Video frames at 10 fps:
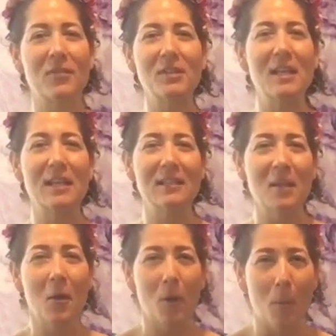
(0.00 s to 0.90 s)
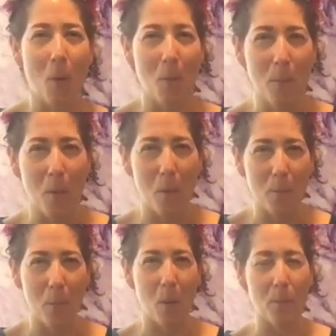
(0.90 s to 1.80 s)
the seeds, a bo bo
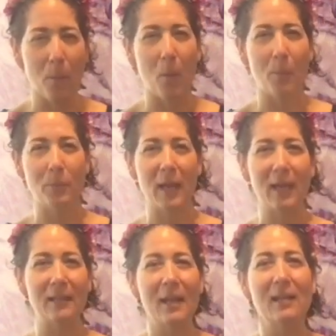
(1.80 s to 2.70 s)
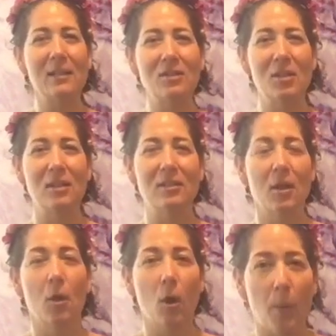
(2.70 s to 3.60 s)
bo bo plant the seeds,
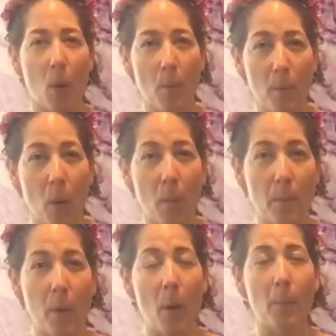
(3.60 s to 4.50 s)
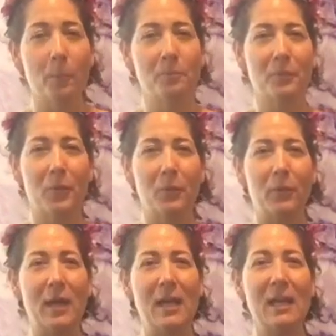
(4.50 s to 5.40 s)
a bo bo bo.
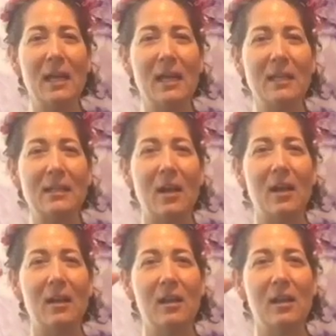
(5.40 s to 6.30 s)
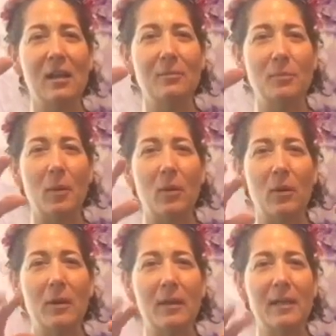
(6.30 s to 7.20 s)
Rain comes
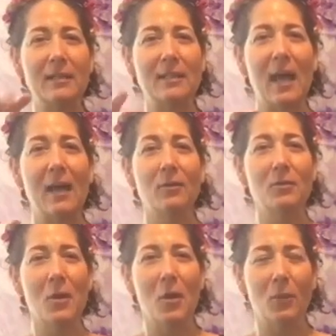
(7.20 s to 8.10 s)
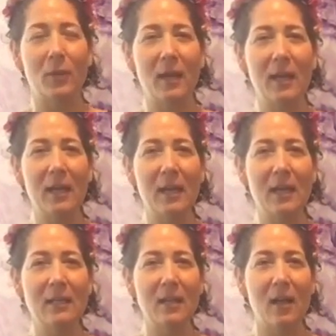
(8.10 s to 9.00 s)
pouring down,
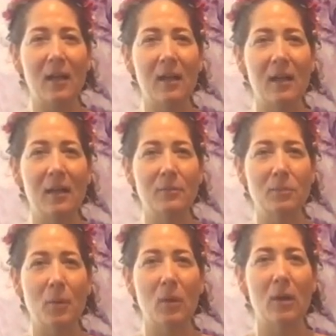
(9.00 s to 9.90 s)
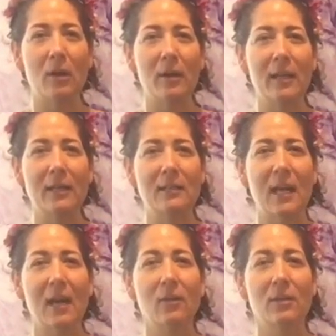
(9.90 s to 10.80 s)
rain comes pouring
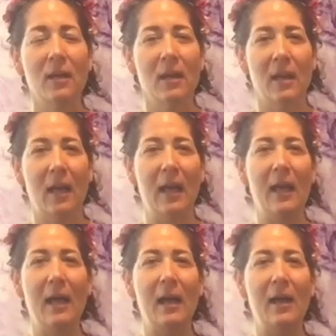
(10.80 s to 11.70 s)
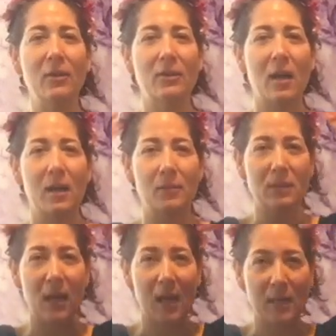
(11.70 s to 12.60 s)
down. Out comes
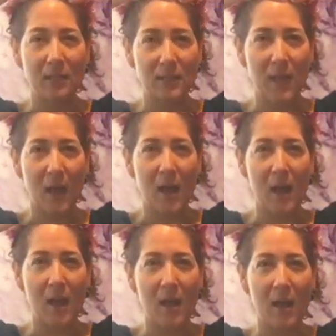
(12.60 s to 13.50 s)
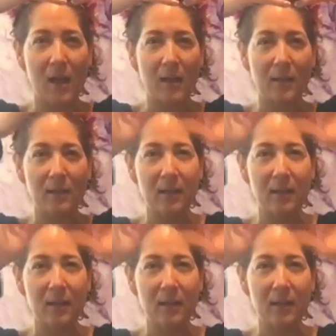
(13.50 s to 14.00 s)
the sun,